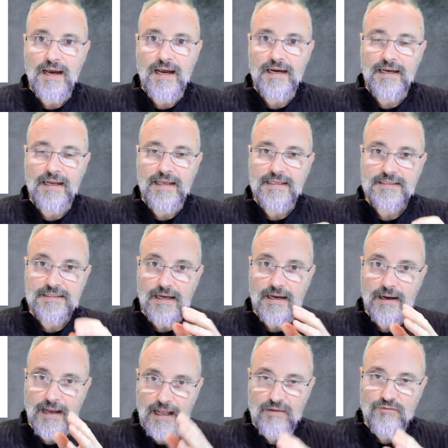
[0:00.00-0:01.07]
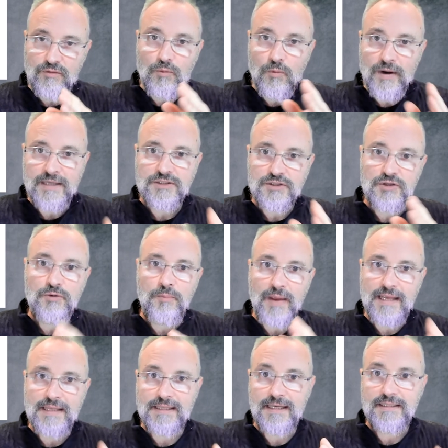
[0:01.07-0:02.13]
And it's helpful once you
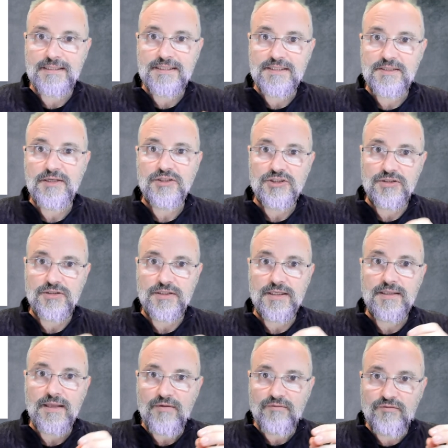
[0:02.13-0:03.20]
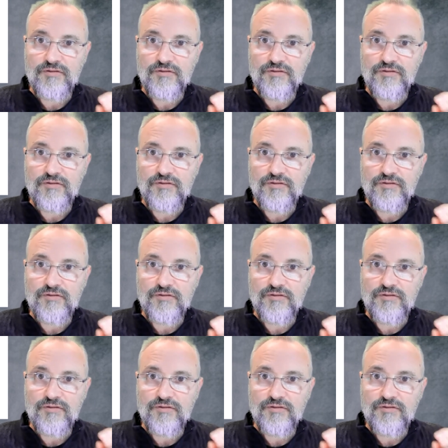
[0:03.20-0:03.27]
make that distinction that